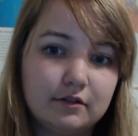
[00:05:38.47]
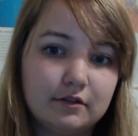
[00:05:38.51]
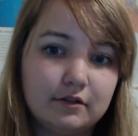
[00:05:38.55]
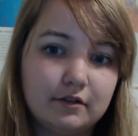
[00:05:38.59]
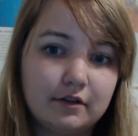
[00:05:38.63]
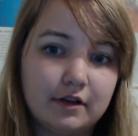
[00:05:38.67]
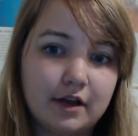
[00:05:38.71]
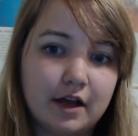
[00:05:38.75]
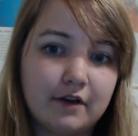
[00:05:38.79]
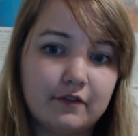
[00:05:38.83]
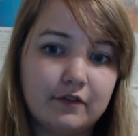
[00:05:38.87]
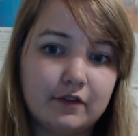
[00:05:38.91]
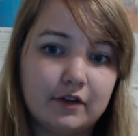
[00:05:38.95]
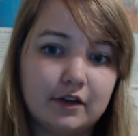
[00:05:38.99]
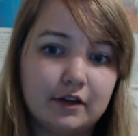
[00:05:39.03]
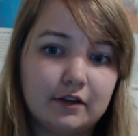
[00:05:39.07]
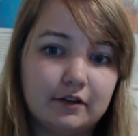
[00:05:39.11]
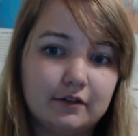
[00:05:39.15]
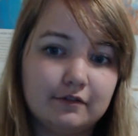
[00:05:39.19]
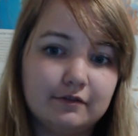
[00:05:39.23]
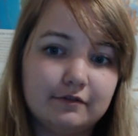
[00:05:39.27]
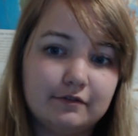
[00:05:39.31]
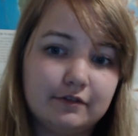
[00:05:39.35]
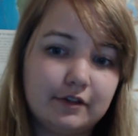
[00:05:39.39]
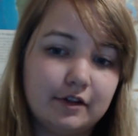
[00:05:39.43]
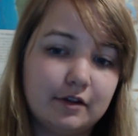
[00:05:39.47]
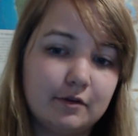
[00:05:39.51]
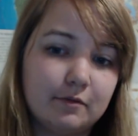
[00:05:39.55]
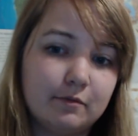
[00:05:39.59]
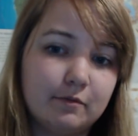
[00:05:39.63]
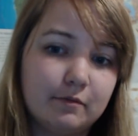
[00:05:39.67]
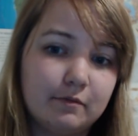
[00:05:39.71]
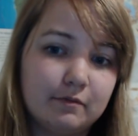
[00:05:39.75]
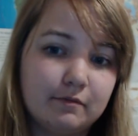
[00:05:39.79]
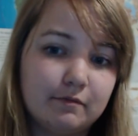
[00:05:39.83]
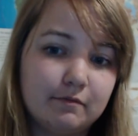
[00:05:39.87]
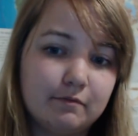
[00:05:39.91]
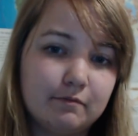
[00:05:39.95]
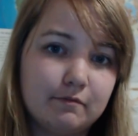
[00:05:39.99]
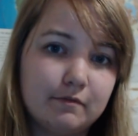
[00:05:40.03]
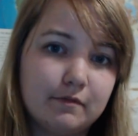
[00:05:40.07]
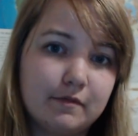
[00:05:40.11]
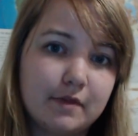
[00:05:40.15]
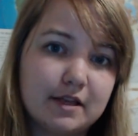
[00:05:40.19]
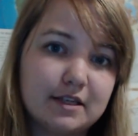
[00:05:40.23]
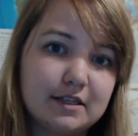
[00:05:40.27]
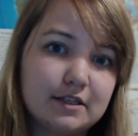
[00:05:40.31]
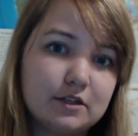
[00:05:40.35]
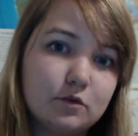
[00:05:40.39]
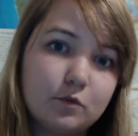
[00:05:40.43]
having them
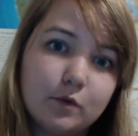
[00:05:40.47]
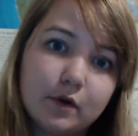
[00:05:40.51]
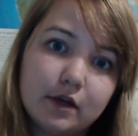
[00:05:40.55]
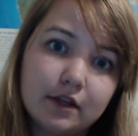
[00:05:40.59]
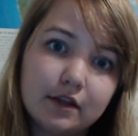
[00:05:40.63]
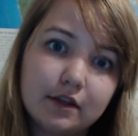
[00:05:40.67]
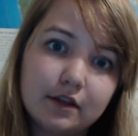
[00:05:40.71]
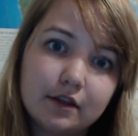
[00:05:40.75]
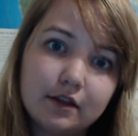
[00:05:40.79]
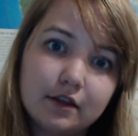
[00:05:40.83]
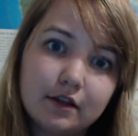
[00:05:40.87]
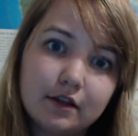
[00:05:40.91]
messed with.